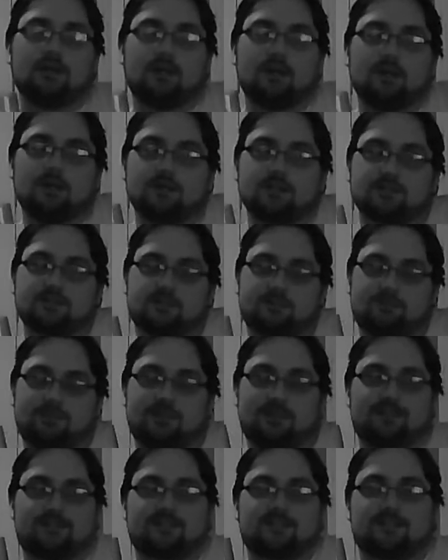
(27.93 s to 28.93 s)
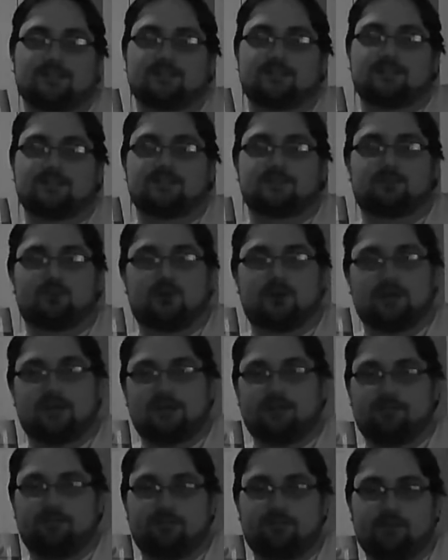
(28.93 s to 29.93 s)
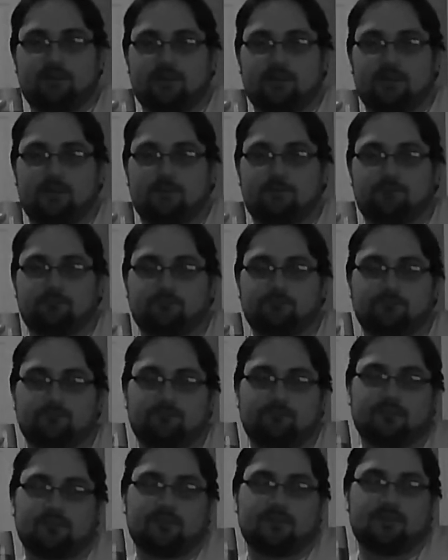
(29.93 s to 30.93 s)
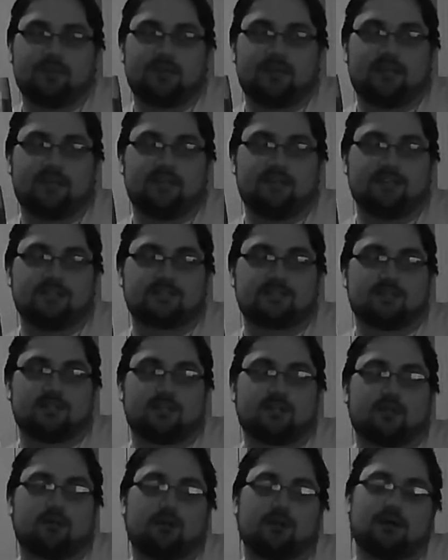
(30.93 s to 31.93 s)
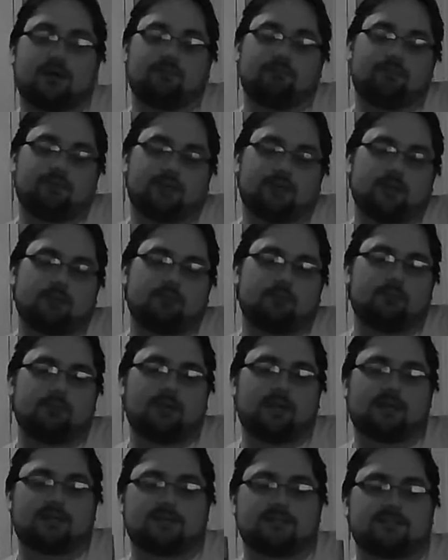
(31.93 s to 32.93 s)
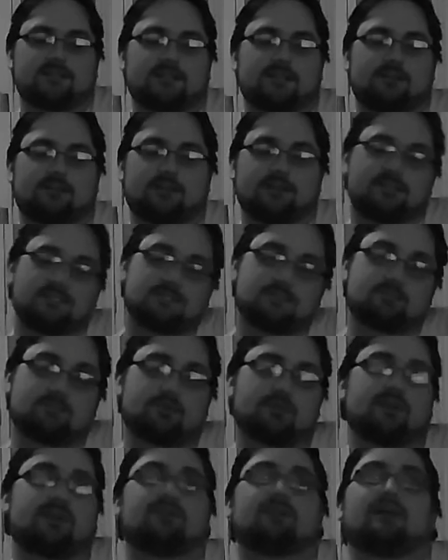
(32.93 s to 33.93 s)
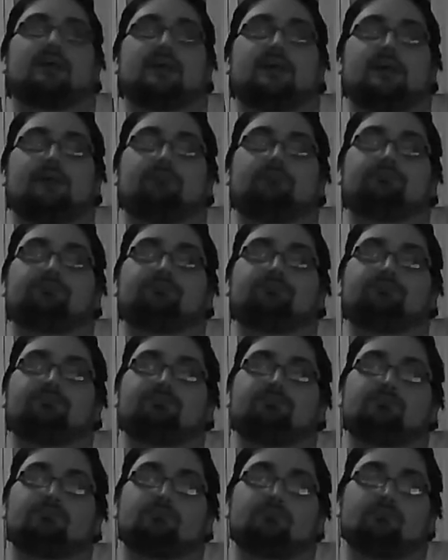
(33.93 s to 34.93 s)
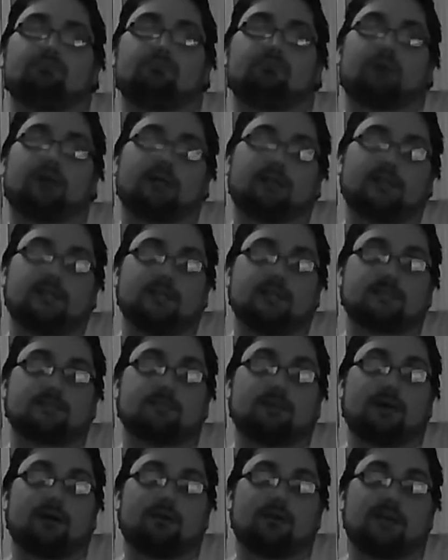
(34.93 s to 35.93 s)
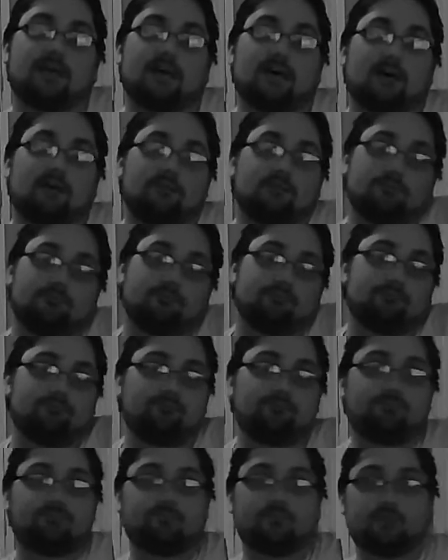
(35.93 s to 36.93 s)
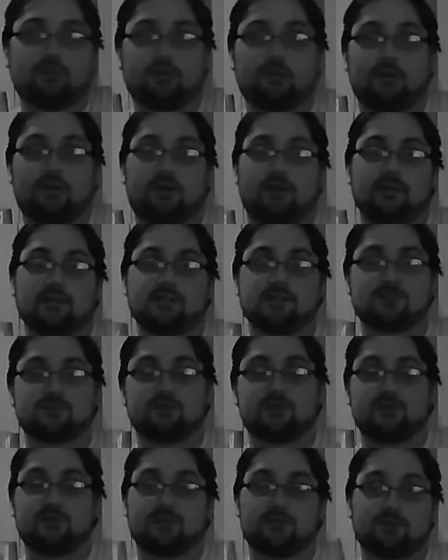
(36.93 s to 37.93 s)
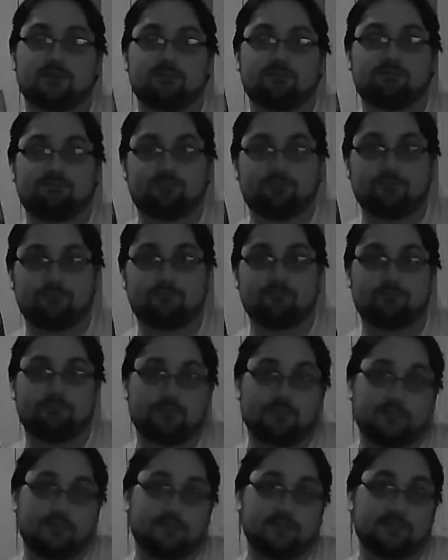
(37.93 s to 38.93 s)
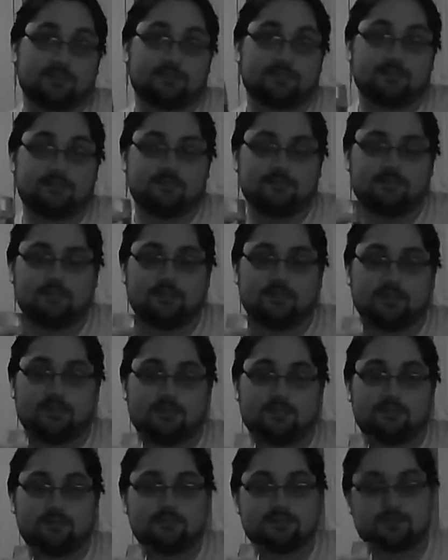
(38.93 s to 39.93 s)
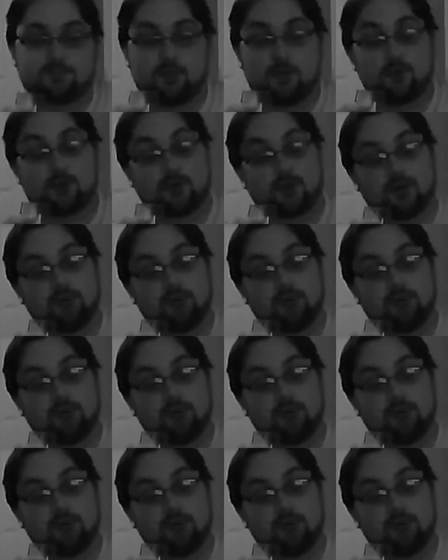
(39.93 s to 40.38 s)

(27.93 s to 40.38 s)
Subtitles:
So a man tells his wife that he's going to go out and pick up a pack of cigarettes. It's pretty late, but he's about out, and you know how it is when you're an addicted smoker.